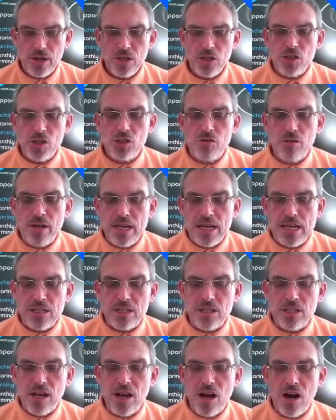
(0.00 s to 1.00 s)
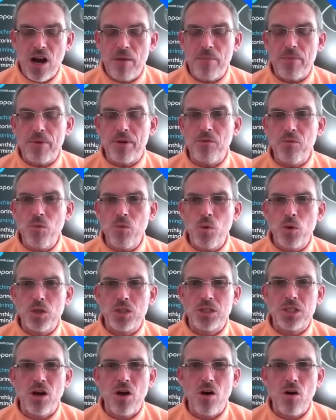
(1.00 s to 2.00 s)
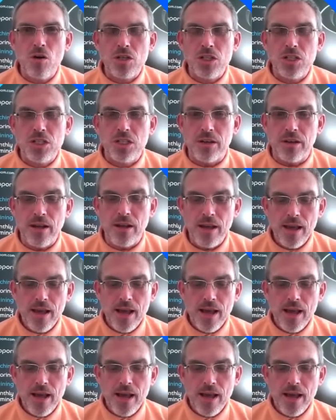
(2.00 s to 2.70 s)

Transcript: trees, carbon, water, oxygen.